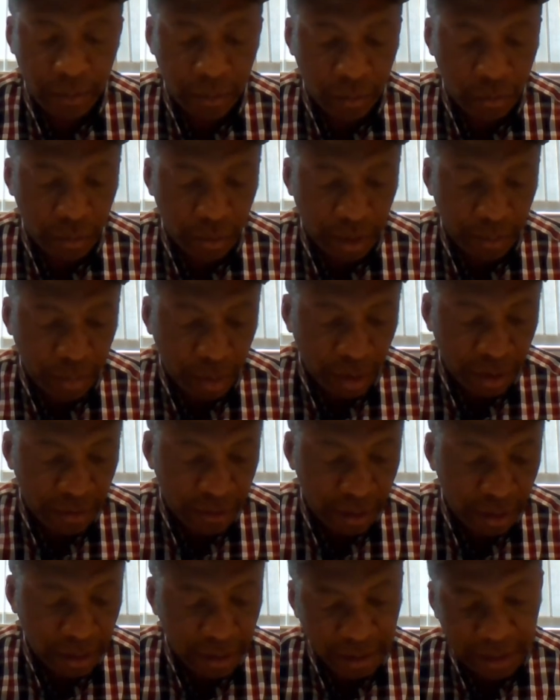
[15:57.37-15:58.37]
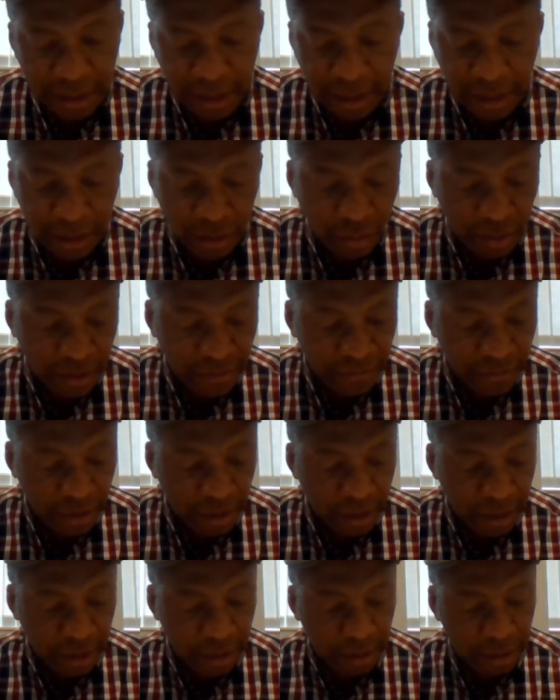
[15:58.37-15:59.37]
reports and sending to our
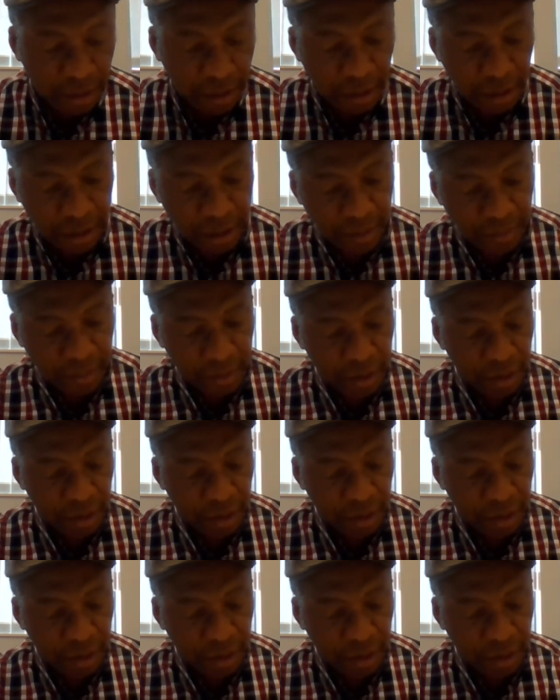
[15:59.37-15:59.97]
funders on a